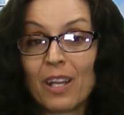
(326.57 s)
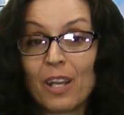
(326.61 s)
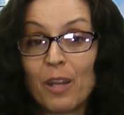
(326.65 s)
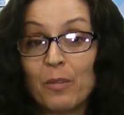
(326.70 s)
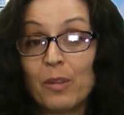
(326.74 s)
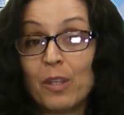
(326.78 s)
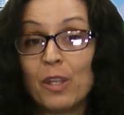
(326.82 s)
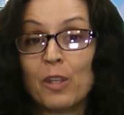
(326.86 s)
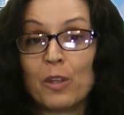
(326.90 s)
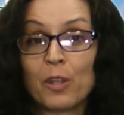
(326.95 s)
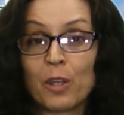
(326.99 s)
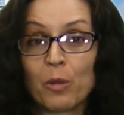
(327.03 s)
I
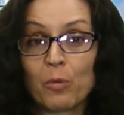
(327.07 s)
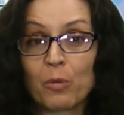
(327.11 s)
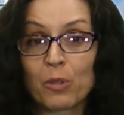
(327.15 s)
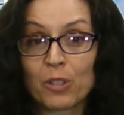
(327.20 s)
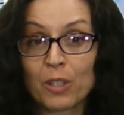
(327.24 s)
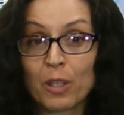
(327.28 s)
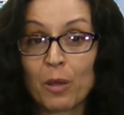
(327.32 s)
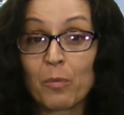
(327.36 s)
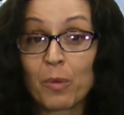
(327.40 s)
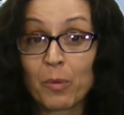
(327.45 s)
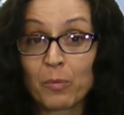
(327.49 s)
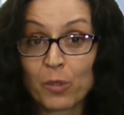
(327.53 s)
mean, there were
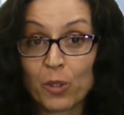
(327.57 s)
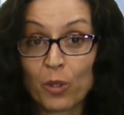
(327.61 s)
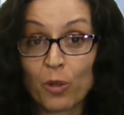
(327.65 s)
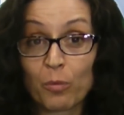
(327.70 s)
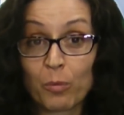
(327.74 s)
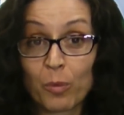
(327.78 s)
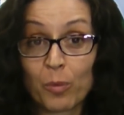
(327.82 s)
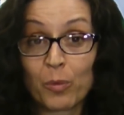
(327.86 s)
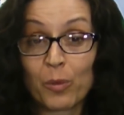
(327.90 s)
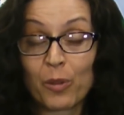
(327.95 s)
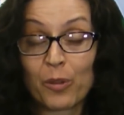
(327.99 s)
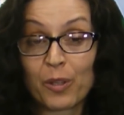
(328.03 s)
some
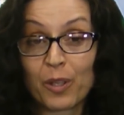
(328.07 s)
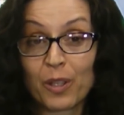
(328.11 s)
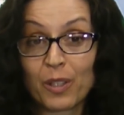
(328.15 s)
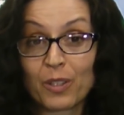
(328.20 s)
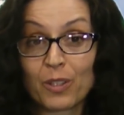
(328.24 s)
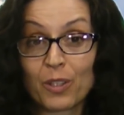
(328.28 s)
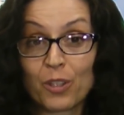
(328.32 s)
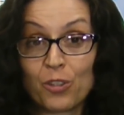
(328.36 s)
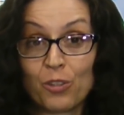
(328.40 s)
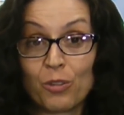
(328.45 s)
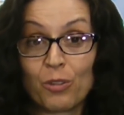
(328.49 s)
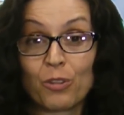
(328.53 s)
observable
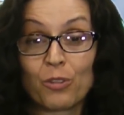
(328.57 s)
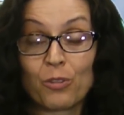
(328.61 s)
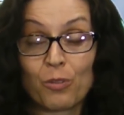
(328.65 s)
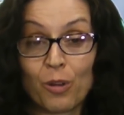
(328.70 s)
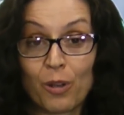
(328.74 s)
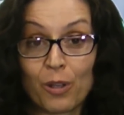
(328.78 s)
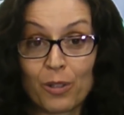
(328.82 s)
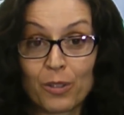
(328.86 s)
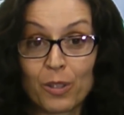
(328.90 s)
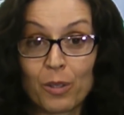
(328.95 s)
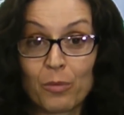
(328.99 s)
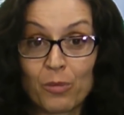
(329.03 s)
things that you could
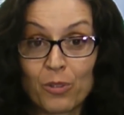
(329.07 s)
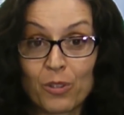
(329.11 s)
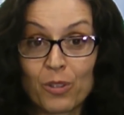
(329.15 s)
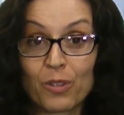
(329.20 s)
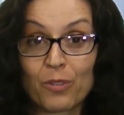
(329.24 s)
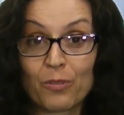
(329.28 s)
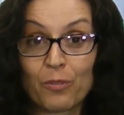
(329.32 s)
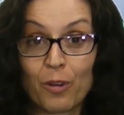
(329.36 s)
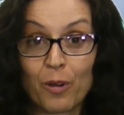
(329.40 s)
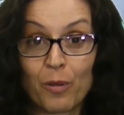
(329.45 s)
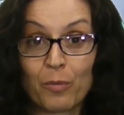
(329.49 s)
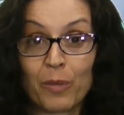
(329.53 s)
draw
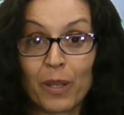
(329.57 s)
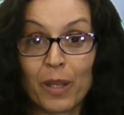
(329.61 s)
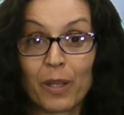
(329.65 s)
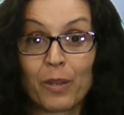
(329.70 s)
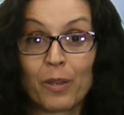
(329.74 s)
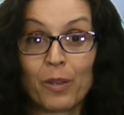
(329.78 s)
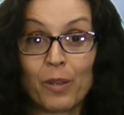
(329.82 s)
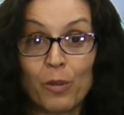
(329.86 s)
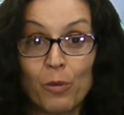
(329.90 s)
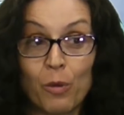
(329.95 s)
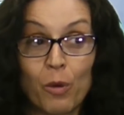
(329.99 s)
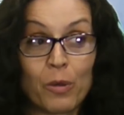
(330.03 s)
assumptions from.
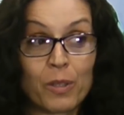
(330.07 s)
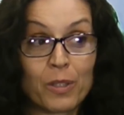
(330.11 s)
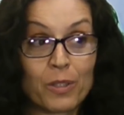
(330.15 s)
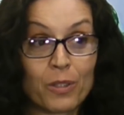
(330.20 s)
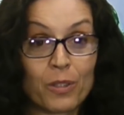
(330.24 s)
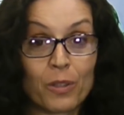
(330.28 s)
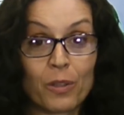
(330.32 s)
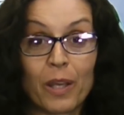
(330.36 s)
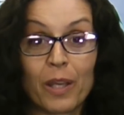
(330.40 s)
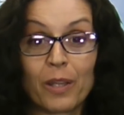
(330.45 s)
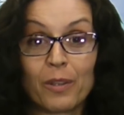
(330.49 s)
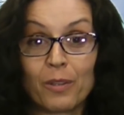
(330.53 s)
Like, you always
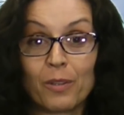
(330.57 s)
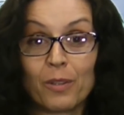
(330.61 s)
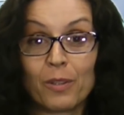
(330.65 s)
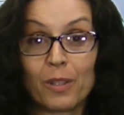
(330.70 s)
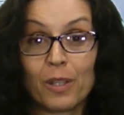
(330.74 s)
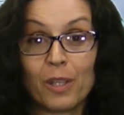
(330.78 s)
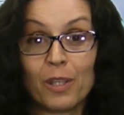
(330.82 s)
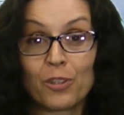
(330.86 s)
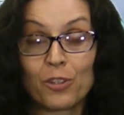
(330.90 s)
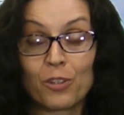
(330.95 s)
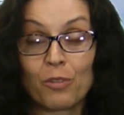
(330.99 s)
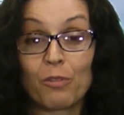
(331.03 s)
still had the
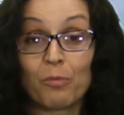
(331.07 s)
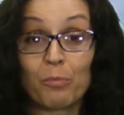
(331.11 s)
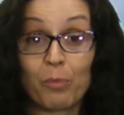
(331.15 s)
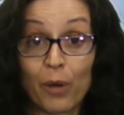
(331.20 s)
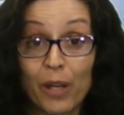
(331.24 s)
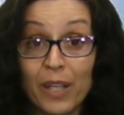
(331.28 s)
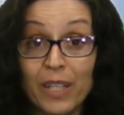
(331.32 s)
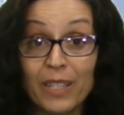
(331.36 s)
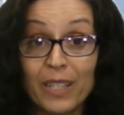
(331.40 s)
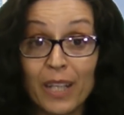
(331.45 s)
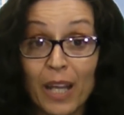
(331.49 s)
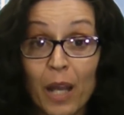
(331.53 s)
issue of
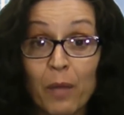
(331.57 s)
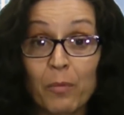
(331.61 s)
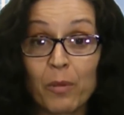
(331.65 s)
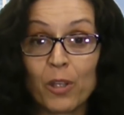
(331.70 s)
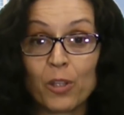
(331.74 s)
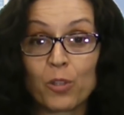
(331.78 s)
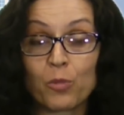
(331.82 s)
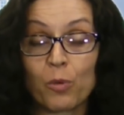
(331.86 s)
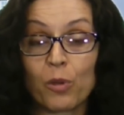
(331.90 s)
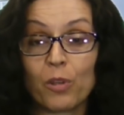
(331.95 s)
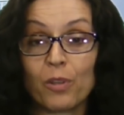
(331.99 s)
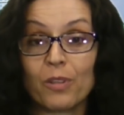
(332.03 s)
brain
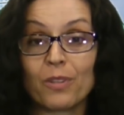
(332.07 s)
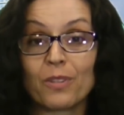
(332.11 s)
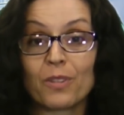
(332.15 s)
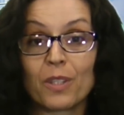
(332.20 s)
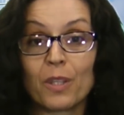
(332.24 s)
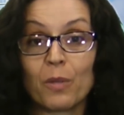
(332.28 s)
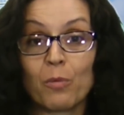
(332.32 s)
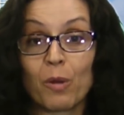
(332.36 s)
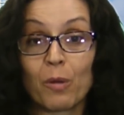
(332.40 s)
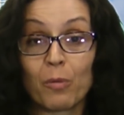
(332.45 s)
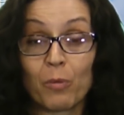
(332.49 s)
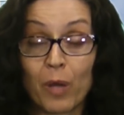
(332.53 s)
damage, where you could
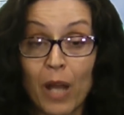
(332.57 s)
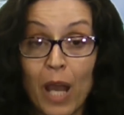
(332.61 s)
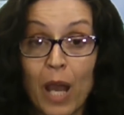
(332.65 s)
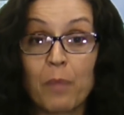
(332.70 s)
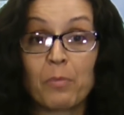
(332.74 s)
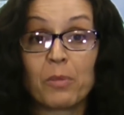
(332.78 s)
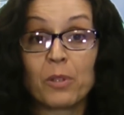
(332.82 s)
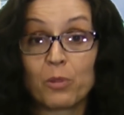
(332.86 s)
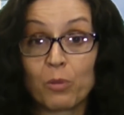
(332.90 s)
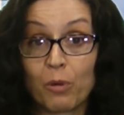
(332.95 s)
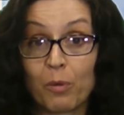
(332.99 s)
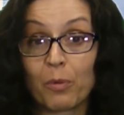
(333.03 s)
see what would
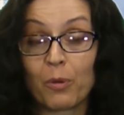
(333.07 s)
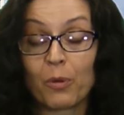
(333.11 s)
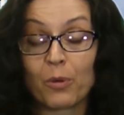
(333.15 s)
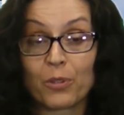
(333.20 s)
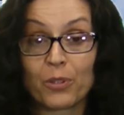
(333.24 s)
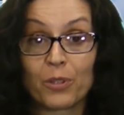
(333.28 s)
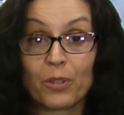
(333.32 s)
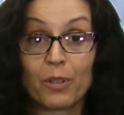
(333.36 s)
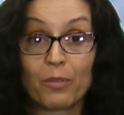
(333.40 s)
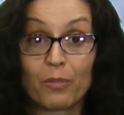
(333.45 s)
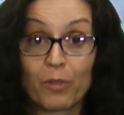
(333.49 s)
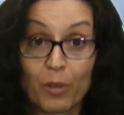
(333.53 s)
happen to a
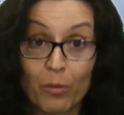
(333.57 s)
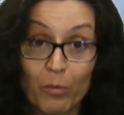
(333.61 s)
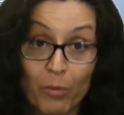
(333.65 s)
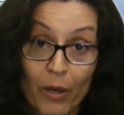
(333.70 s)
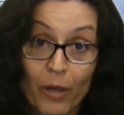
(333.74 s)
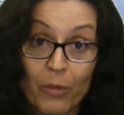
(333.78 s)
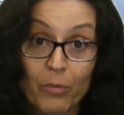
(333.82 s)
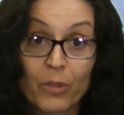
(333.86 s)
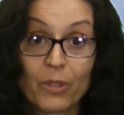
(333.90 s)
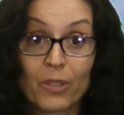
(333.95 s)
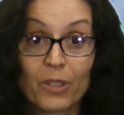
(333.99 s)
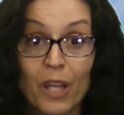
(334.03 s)
person if their
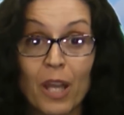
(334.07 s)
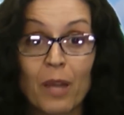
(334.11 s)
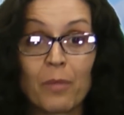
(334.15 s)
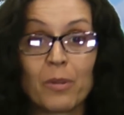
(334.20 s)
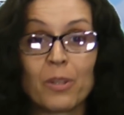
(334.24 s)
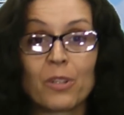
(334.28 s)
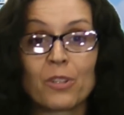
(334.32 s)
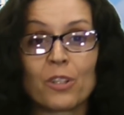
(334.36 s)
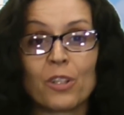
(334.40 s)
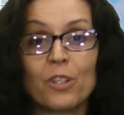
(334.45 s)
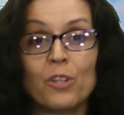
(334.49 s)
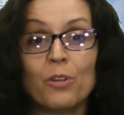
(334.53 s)
brain was
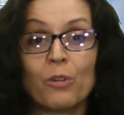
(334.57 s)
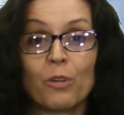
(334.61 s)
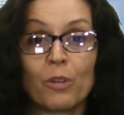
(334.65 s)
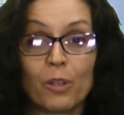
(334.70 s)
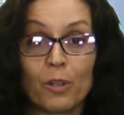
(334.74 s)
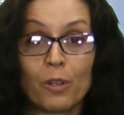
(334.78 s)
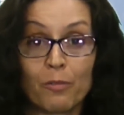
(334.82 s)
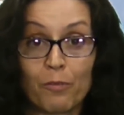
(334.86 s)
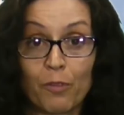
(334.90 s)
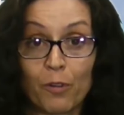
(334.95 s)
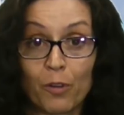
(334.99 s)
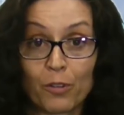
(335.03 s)
damaged, and you could
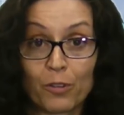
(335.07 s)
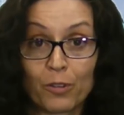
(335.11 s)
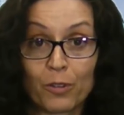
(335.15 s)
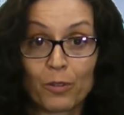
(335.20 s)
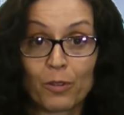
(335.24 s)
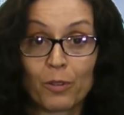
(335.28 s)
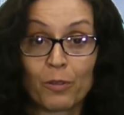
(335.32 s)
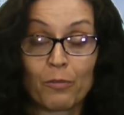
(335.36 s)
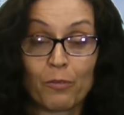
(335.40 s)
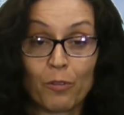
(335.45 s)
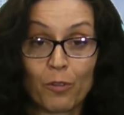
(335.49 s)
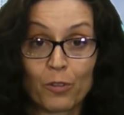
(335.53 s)
mm-hmm. infer,
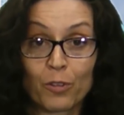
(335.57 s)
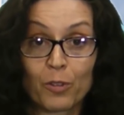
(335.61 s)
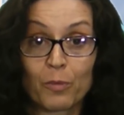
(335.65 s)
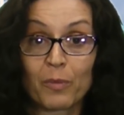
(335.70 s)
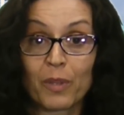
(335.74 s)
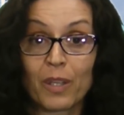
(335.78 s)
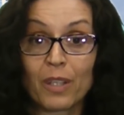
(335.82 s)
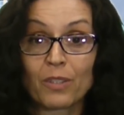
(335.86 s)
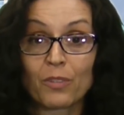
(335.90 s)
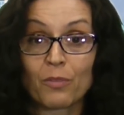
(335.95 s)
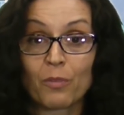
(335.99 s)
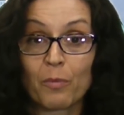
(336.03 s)
confer some
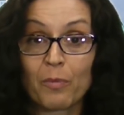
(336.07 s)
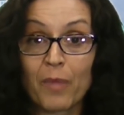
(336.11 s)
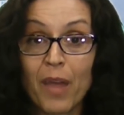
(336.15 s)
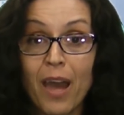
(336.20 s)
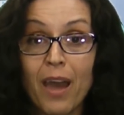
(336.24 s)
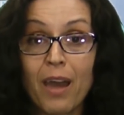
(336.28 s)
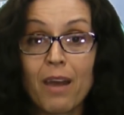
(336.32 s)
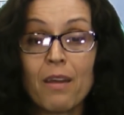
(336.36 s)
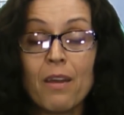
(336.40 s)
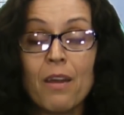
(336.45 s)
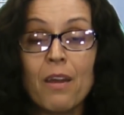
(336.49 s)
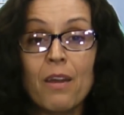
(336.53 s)
things from
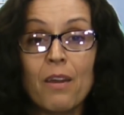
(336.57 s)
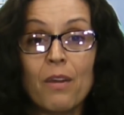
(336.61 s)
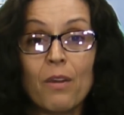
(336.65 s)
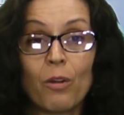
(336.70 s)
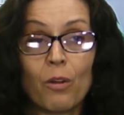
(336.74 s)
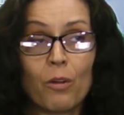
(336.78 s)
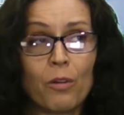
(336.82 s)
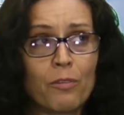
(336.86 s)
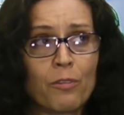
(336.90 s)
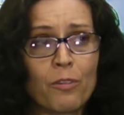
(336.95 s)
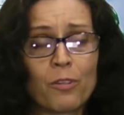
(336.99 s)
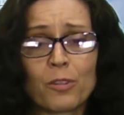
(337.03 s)
that,
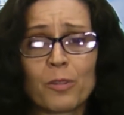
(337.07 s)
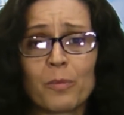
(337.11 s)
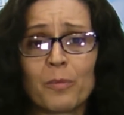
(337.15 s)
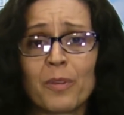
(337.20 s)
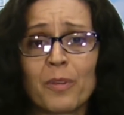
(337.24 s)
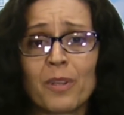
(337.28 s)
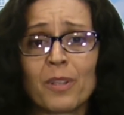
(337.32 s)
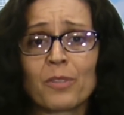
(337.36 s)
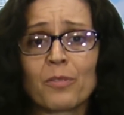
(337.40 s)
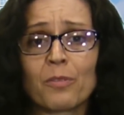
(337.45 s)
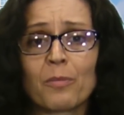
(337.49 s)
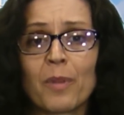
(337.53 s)
or infer some
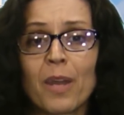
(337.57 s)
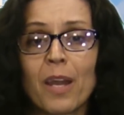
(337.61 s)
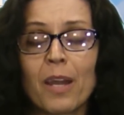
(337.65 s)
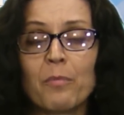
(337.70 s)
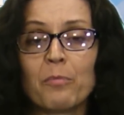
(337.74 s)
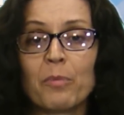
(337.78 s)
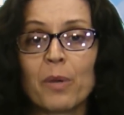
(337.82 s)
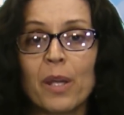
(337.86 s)
things from that.